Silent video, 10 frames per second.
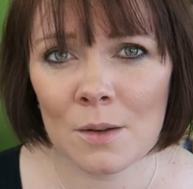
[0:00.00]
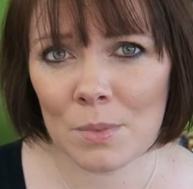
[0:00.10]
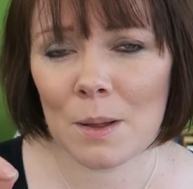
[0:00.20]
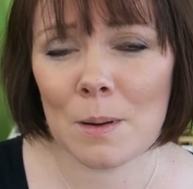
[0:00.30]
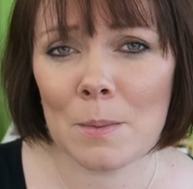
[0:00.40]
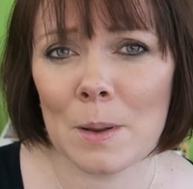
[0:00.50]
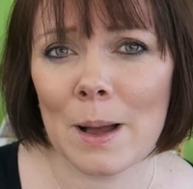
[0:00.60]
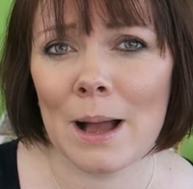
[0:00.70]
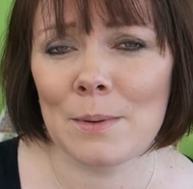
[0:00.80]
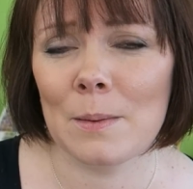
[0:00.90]
Blah, blah, blah,
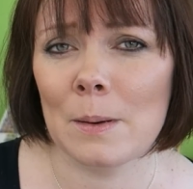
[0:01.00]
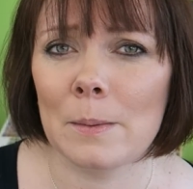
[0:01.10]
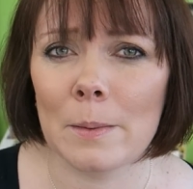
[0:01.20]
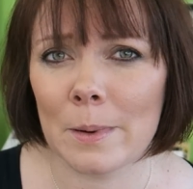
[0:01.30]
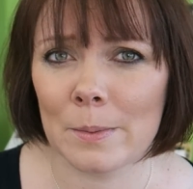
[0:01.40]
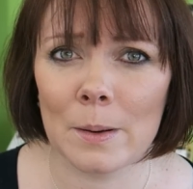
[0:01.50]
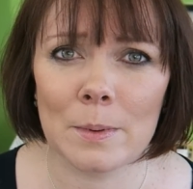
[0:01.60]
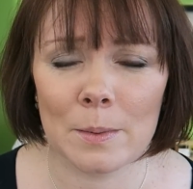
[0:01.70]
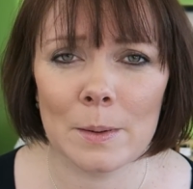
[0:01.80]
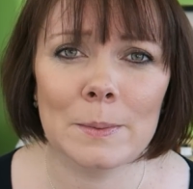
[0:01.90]
blah, blah, blah, blah,
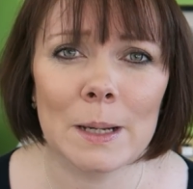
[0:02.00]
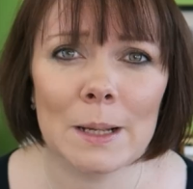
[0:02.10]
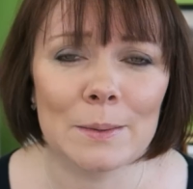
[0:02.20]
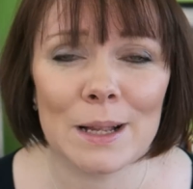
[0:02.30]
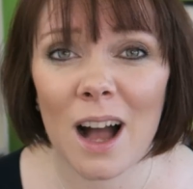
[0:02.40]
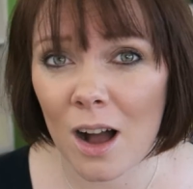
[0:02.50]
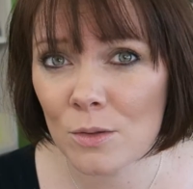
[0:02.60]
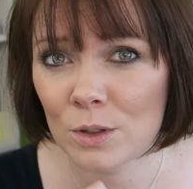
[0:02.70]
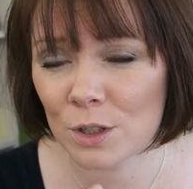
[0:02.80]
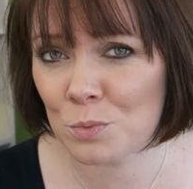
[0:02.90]
blah, blah, blah, blah. I
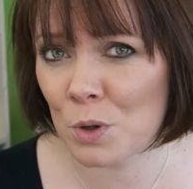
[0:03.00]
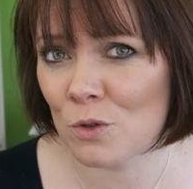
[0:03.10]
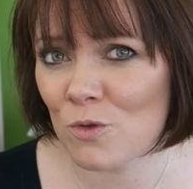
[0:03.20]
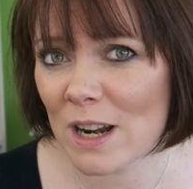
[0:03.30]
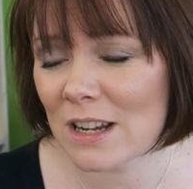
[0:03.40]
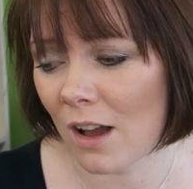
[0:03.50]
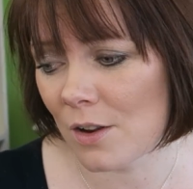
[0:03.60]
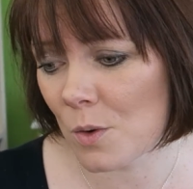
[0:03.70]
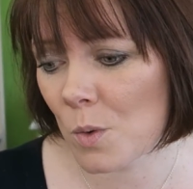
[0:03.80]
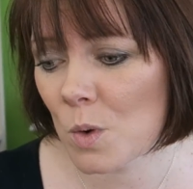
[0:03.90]
would just put a red
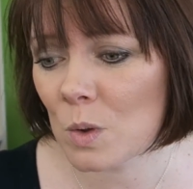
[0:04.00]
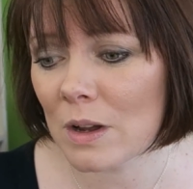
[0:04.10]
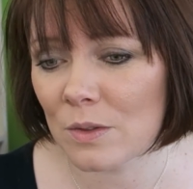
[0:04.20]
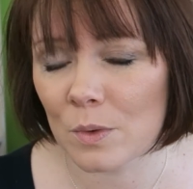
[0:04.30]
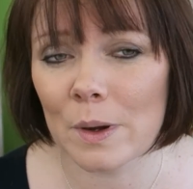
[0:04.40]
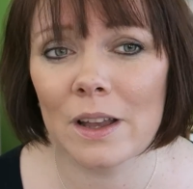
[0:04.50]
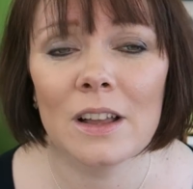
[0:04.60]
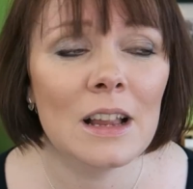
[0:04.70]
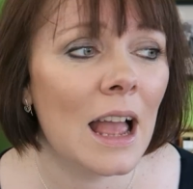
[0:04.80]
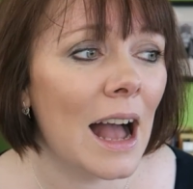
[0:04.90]
line all the way through
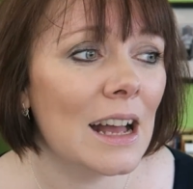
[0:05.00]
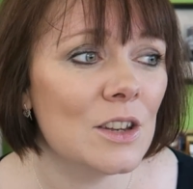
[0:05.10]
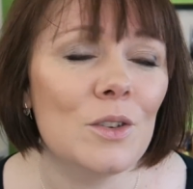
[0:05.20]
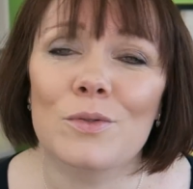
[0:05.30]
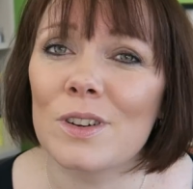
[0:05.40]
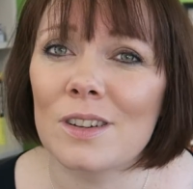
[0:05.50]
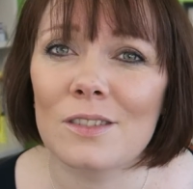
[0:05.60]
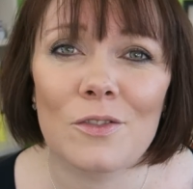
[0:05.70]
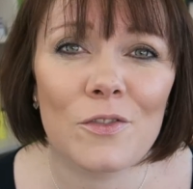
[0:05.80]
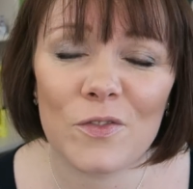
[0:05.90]
it and you've
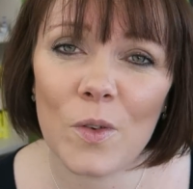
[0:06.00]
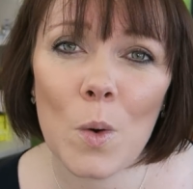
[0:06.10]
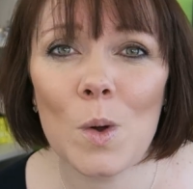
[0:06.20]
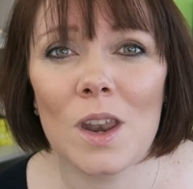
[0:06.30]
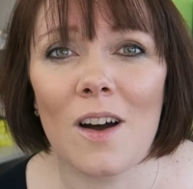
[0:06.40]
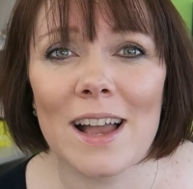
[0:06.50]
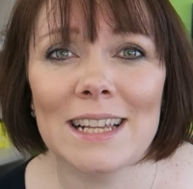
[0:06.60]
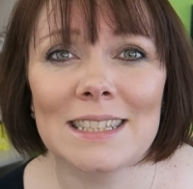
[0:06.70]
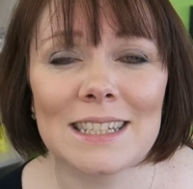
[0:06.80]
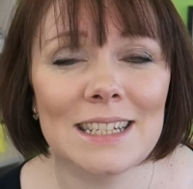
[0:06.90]
written four
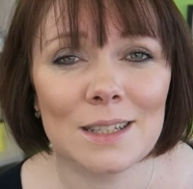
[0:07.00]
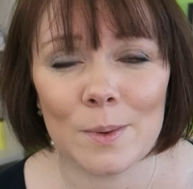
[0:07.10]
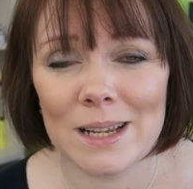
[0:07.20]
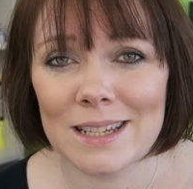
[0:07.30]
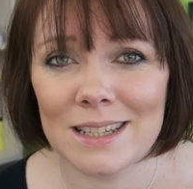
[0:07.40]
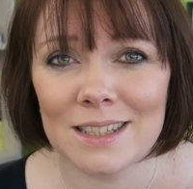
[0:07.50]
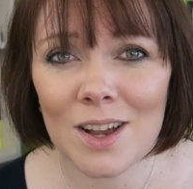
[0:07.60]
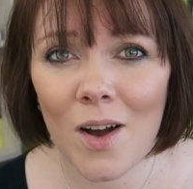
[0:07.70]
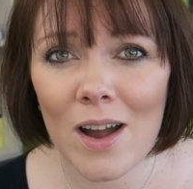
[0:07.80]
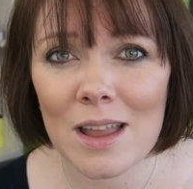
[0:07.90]
lines. It's wasted
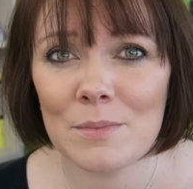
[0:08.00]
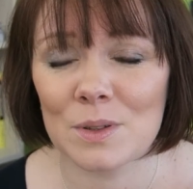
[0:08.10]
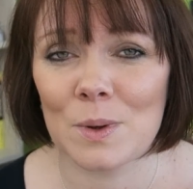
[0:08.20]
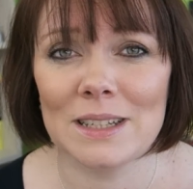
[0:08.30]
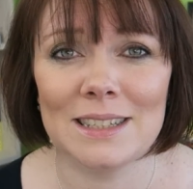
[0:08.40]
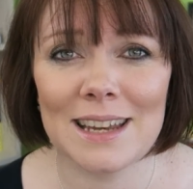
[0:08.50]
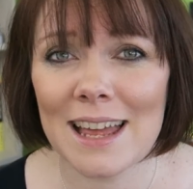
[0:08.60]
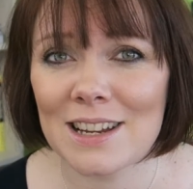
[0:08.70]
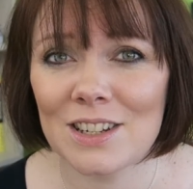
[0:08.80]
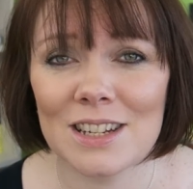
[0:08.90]
time, it's wasted
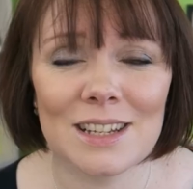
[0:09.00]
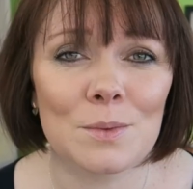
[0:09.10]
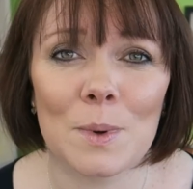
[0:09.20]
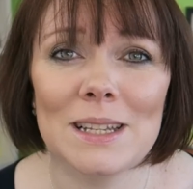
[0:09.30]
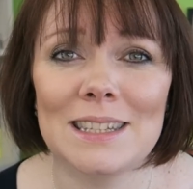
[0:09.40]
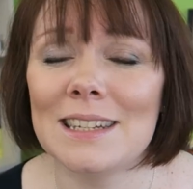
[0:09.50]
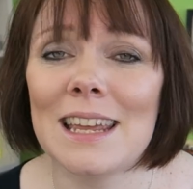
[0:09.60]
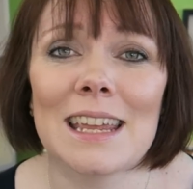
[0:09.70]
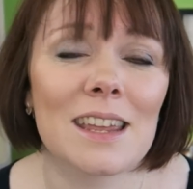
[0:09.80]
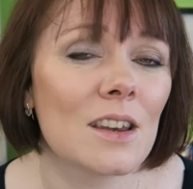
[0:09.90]
energy, it's wasted
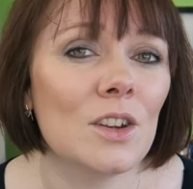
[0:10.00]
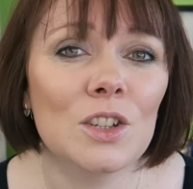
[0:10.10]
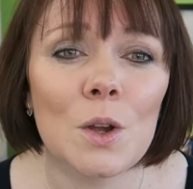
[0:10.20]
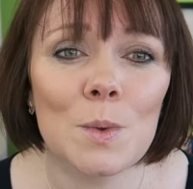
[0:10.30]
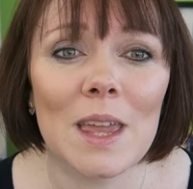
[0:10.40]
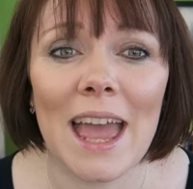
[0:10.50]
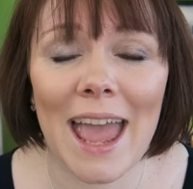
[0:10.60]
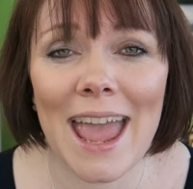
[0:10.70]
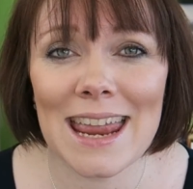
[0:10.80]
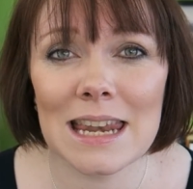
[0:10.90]
ink and you don't
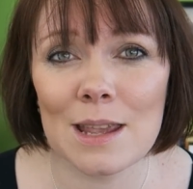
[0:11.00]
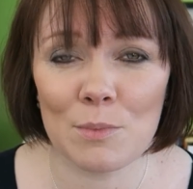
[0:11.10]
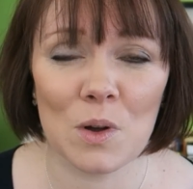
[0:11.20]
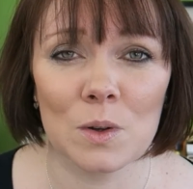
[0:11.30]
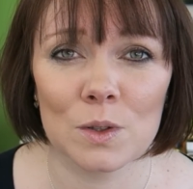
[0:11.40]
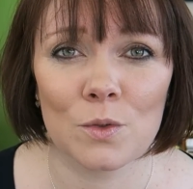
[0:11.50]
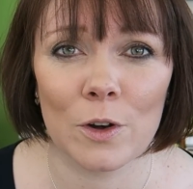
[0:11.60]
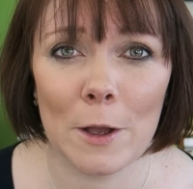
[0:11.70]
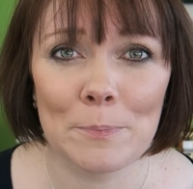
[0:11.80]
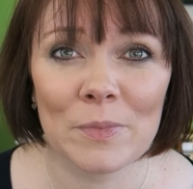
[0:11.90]
get any marks
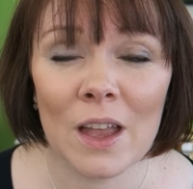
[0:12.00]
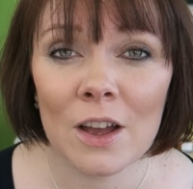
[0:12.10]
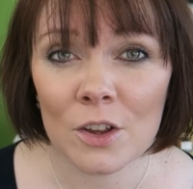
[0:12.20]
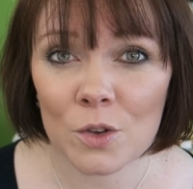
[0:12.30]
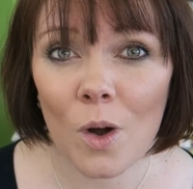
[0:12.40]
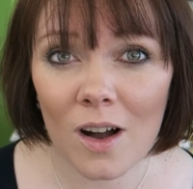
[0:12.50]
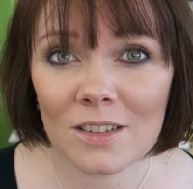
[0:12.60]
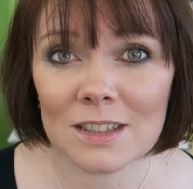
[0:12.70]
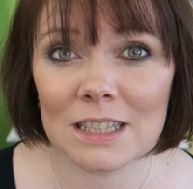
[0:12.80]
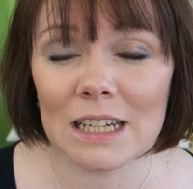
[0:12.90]
for it. Your
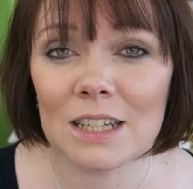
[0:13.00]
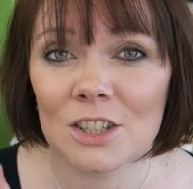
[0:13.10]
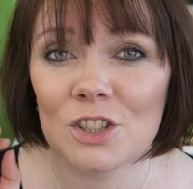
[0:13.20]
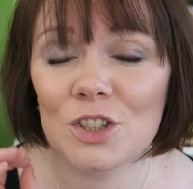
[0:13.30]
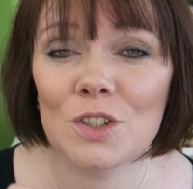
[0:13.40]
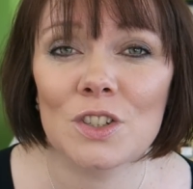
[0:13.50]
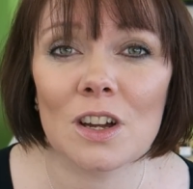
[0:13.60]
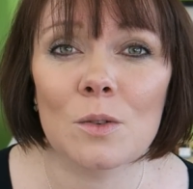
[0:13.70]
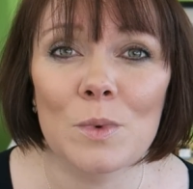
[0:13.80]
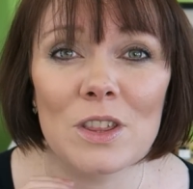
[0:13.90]
answer should
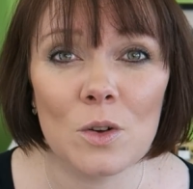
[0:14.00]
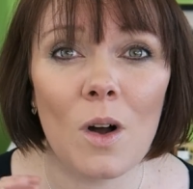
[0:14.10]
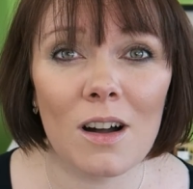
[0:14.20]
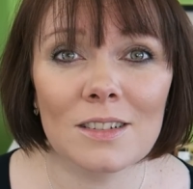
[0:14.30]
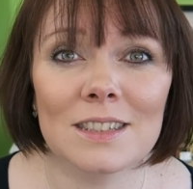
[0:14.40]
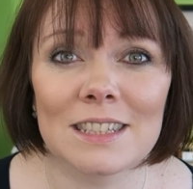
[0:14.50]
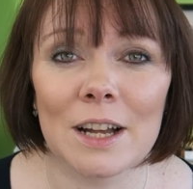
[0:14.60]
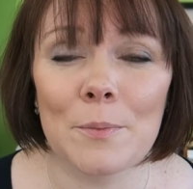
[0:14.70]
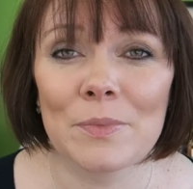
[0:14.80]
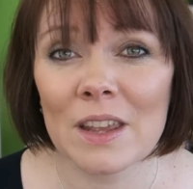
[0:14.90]
start with your
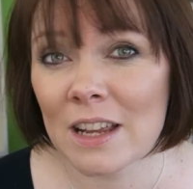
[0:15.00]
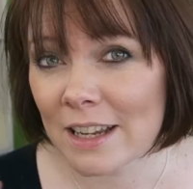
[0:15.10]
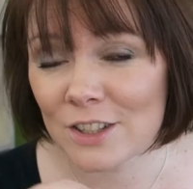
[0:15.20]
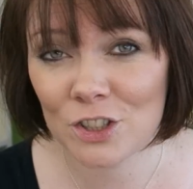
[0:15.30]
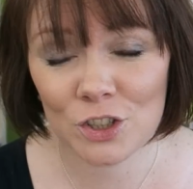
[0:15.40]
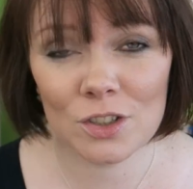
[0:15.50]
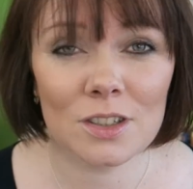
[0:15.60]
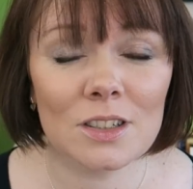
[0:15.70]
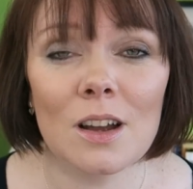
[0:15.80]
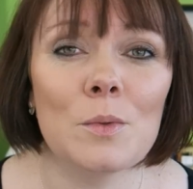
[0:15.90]
answer. It
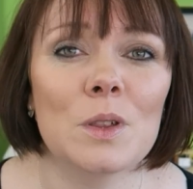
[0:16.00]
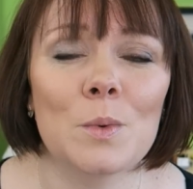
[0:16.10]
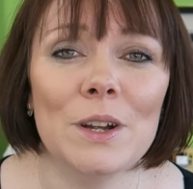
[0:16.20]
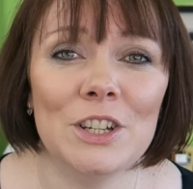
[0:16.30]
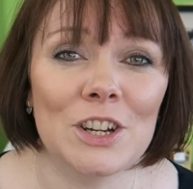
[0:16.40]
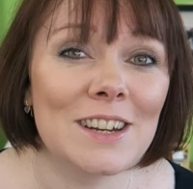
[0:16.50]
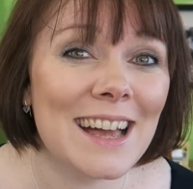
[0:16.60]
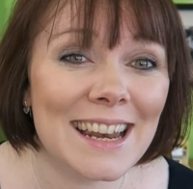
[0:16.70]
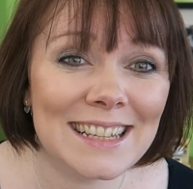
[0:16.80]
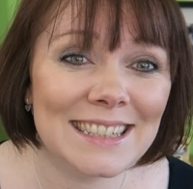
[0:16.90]
shouldn't start with a
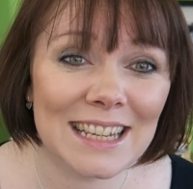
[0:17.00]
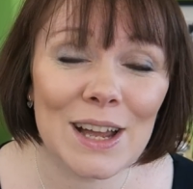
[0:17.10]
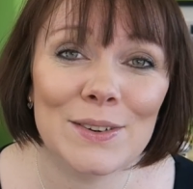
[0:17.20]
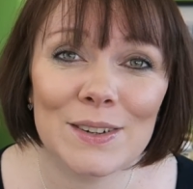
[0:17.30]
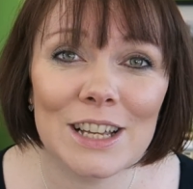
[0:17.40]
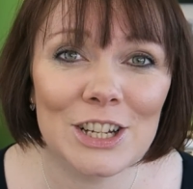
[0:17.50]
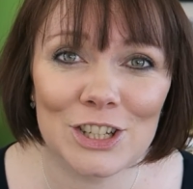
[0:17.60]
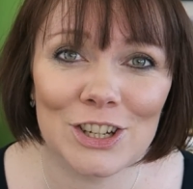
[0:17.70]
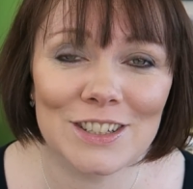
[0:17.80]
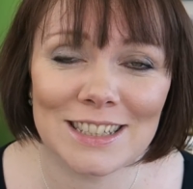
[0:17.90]
question and it definitely
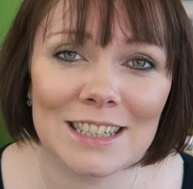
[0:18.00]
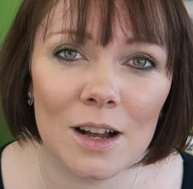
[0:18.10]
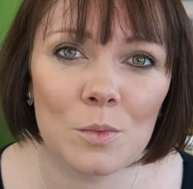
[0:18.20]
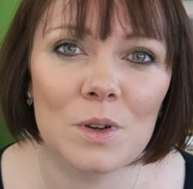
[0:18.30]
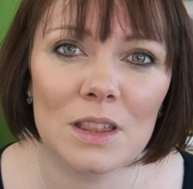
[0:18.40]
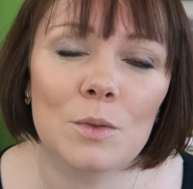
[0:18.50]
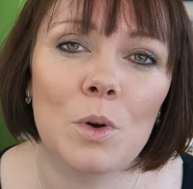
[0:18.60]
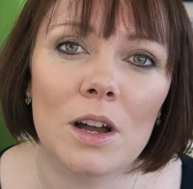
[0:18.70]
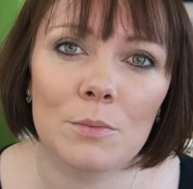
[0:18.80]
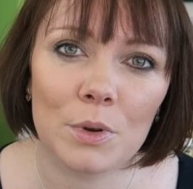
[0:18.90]
shouldn't start with the
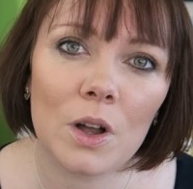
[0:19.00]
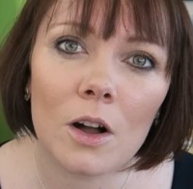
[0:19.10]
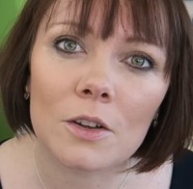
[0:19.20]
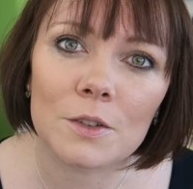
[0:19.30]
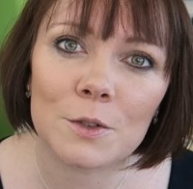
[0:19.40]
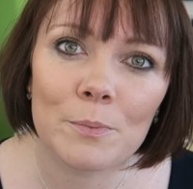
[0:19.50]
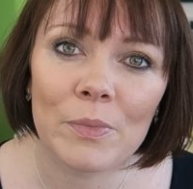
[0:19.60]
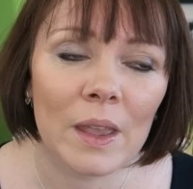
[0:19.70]
word because.